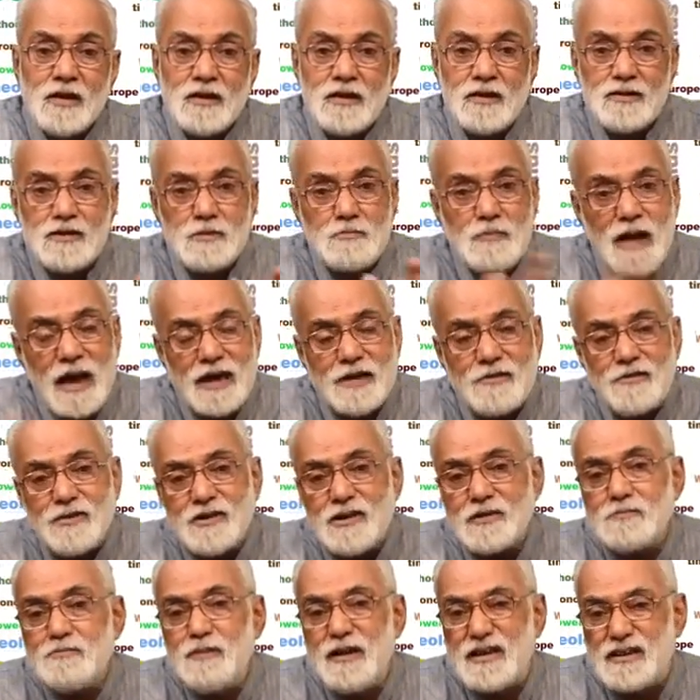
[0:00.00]
Now the
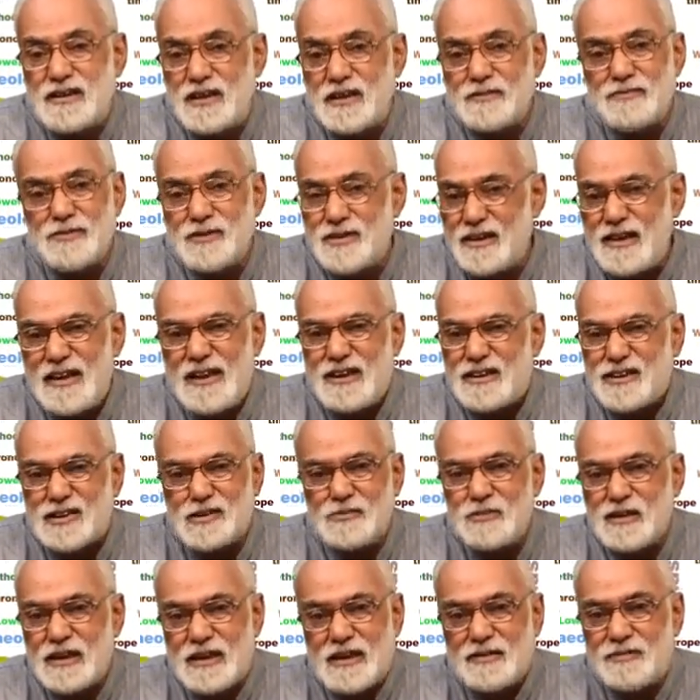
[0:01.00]
microlithic blades therefore needs
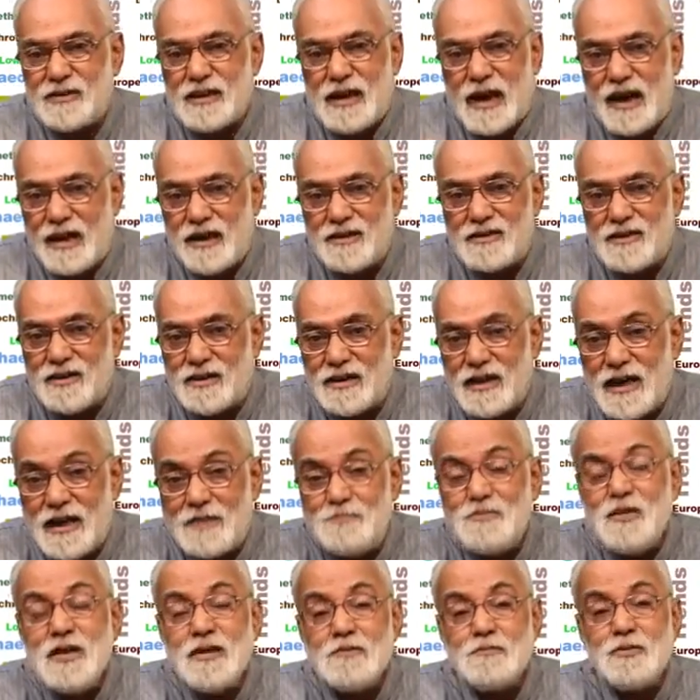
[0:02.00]
to be given another
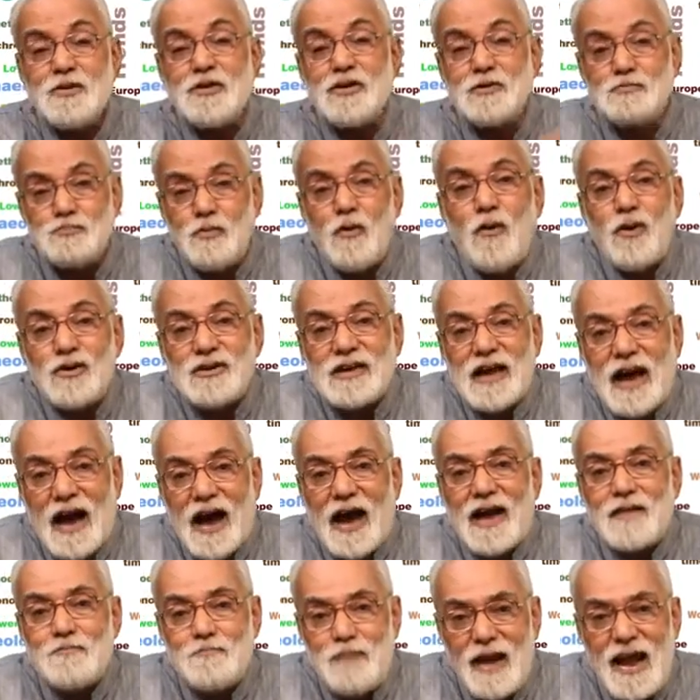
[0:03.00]
name because both
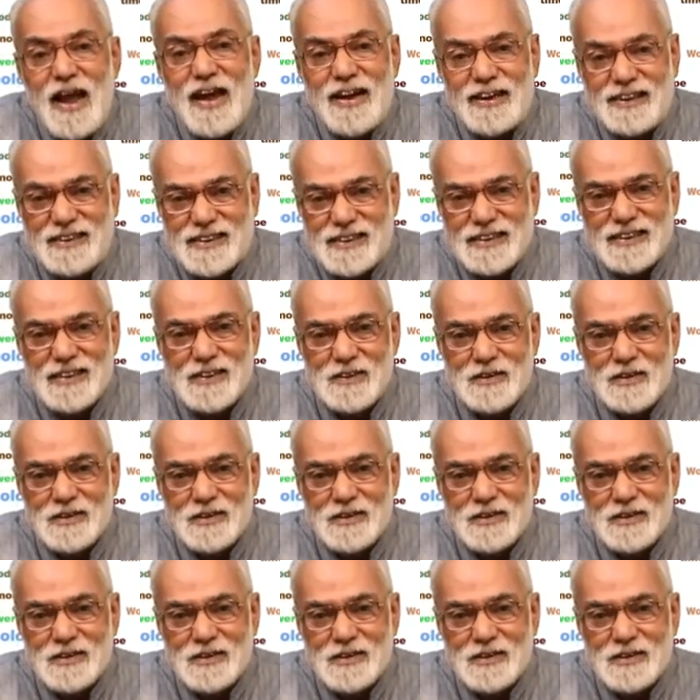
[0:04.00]
are blades.